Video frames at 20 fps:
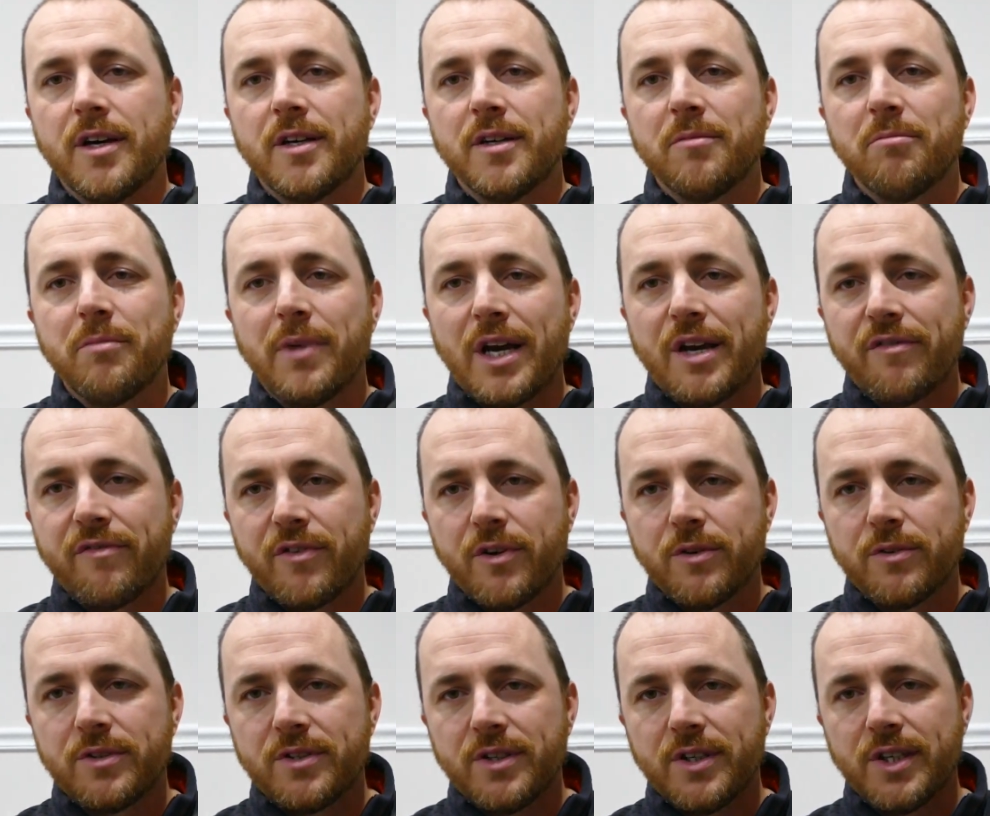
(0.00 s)
my
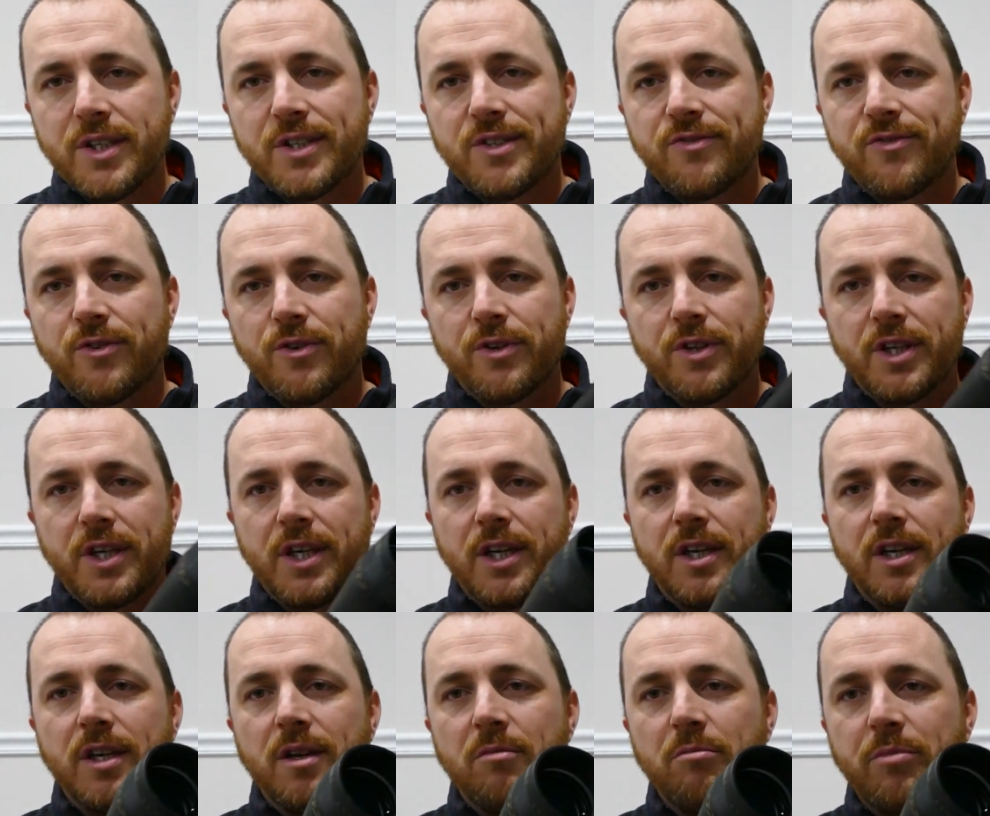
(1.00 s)
vote is for the
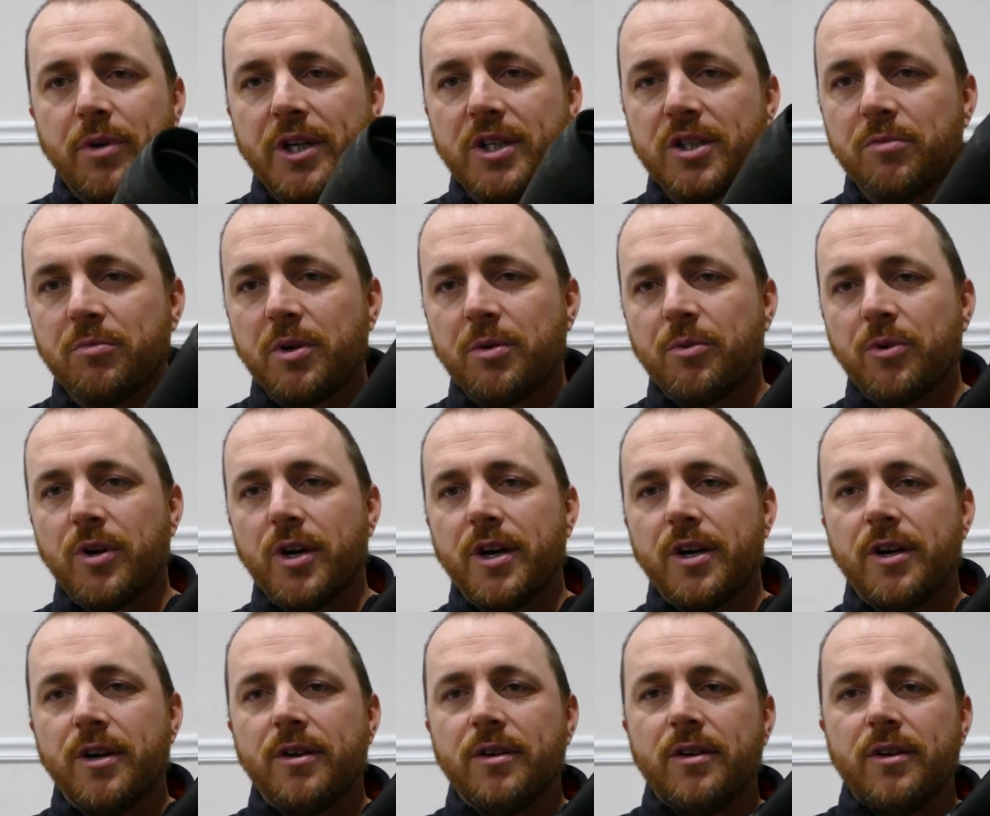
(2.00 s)
Benjamin
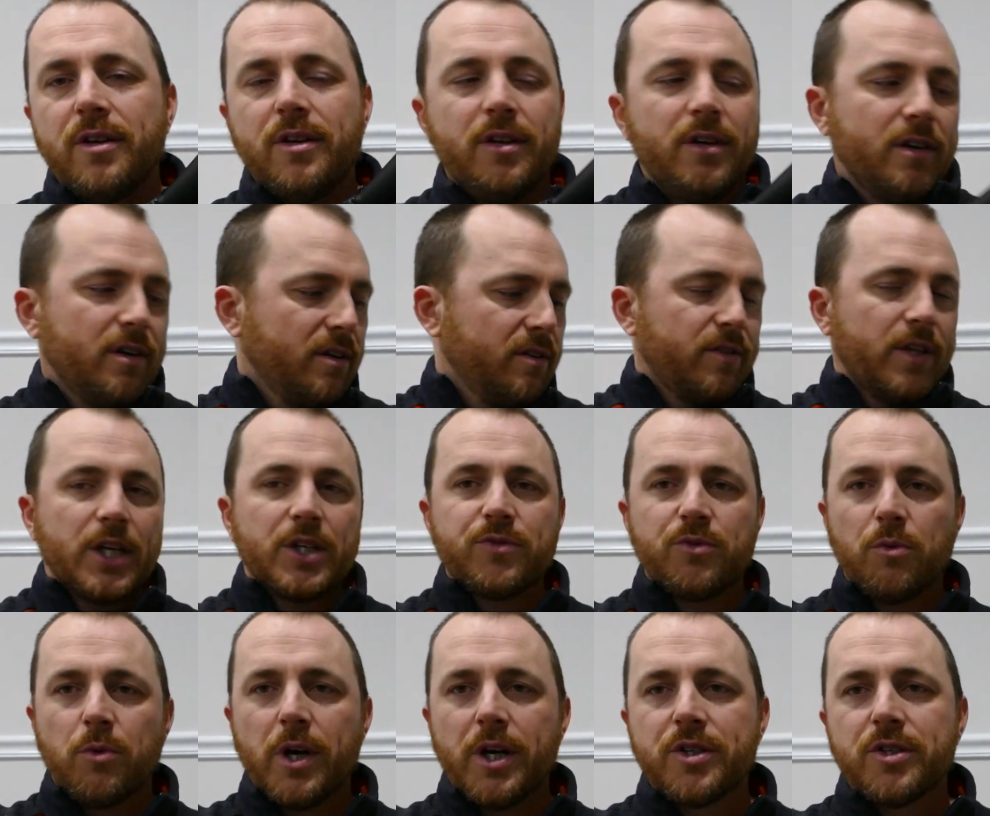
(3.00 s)
Marauder. Thanks
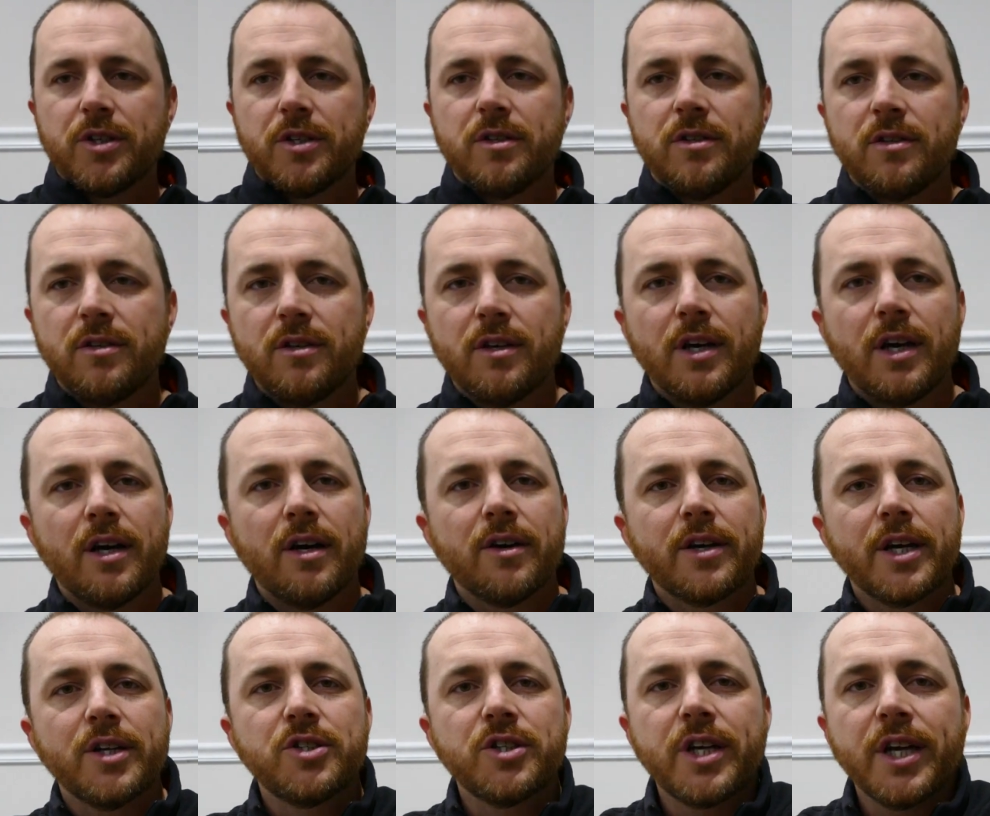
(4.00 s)
for watching. I'll
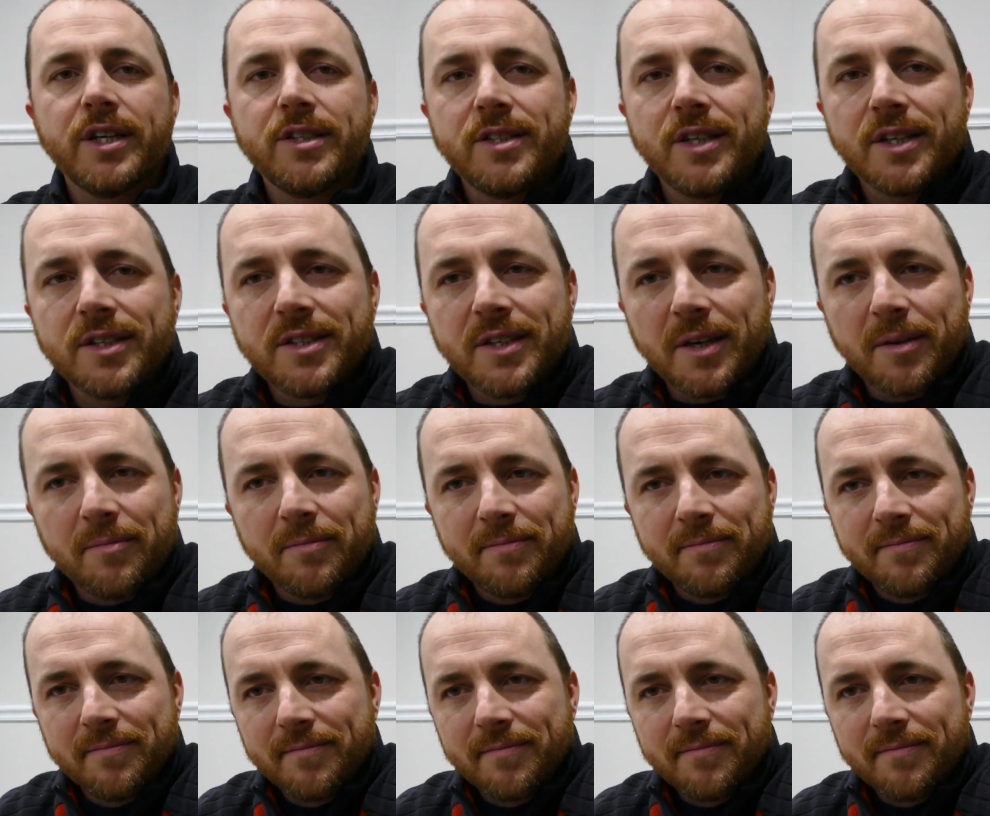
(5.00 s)
catch you guys next time.